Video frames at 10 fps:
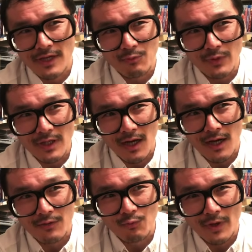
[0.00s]
that we
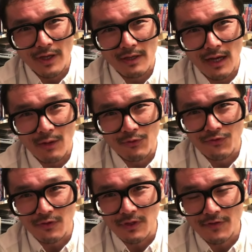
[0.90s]
got when I was
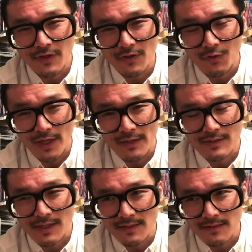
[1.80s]
still living in the United
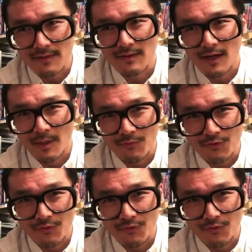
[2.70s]
States at the time.